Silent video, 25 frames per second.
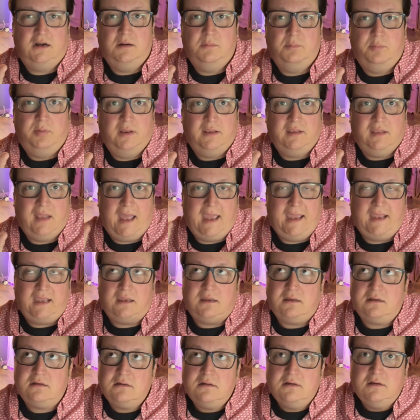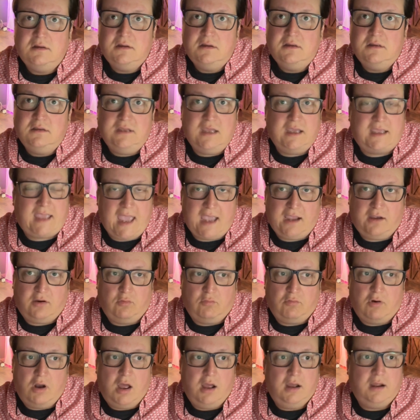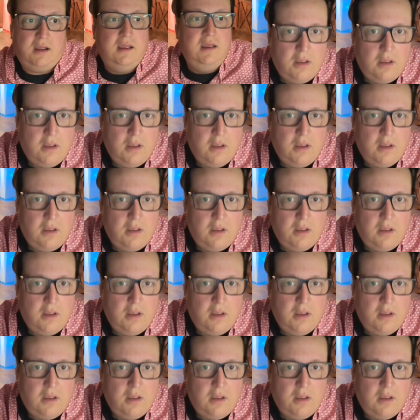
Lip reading: but like, you can't go wrong.